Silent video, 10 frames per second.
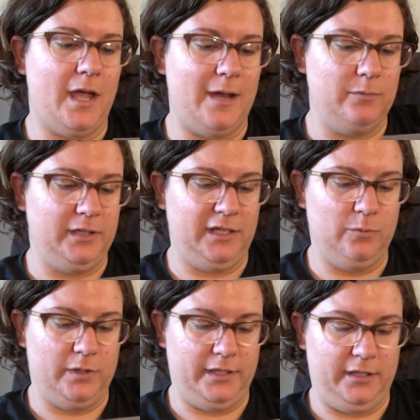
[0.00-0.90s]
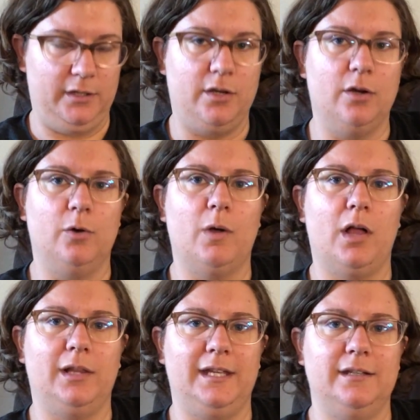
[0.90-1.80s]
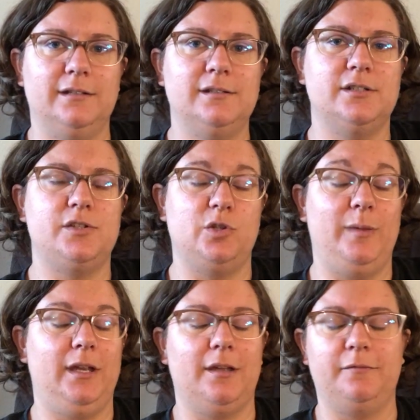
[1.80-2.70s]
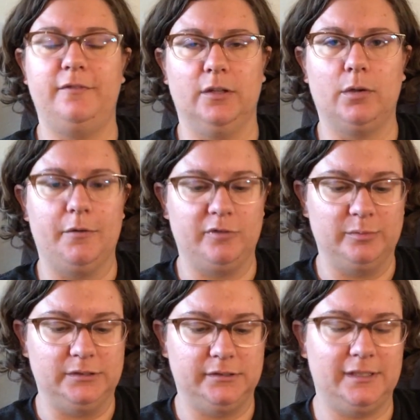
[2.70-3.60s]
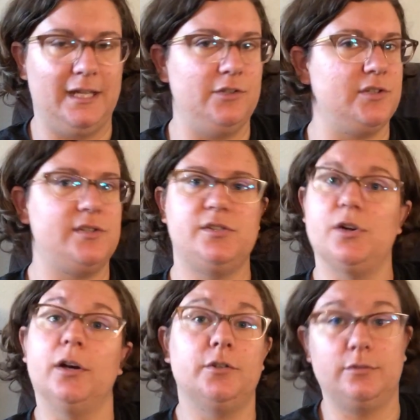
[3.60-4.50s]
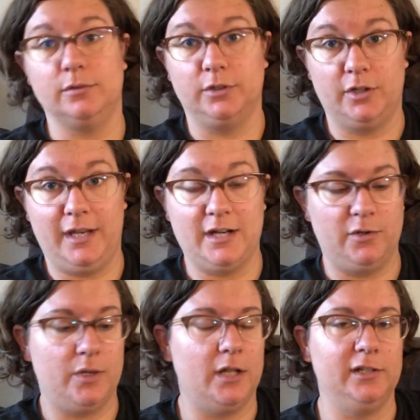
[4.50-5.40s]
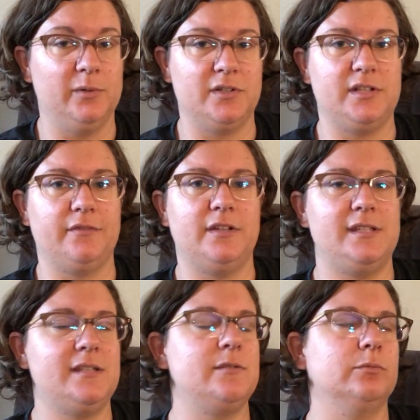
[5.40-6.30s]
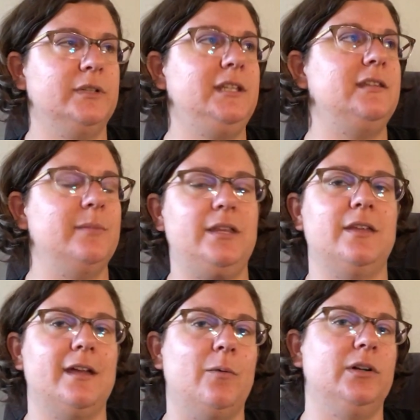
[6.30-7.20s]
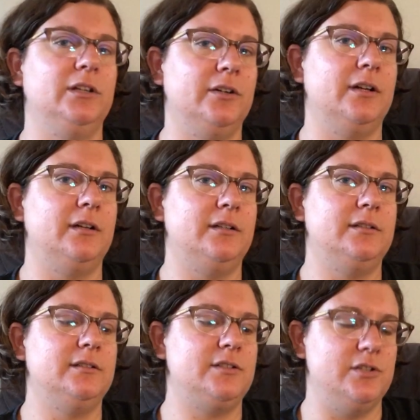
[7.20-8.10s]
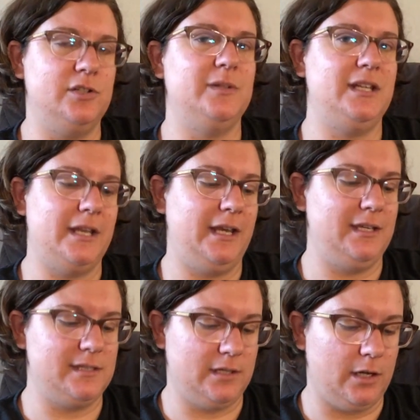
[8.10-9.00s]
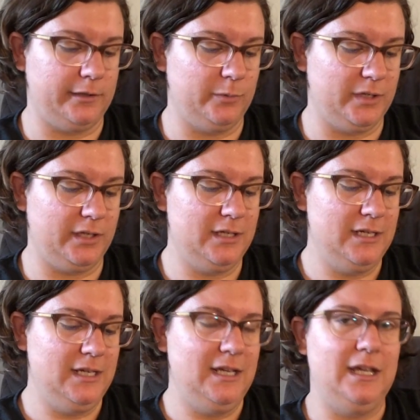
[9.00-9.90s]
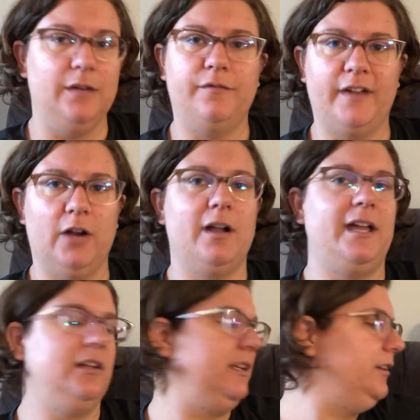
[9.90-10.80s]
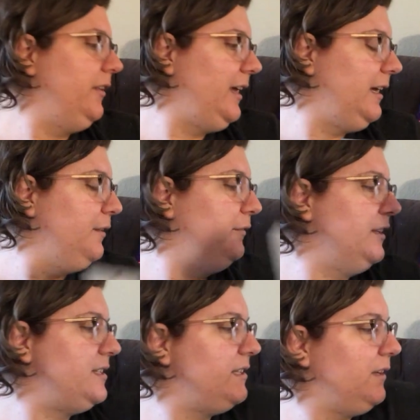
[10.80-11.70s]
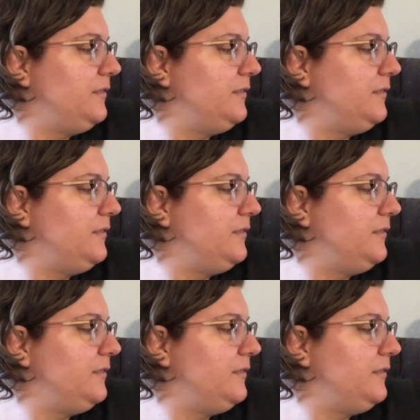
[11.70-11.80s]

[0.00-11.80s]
I really want to go all in, assuming I feel comfortable, and just start learning how to do color work stuff, because that's really the big thing I want to learn to do in knitting is the color work and Fair Isle and all that kind of fun stuff.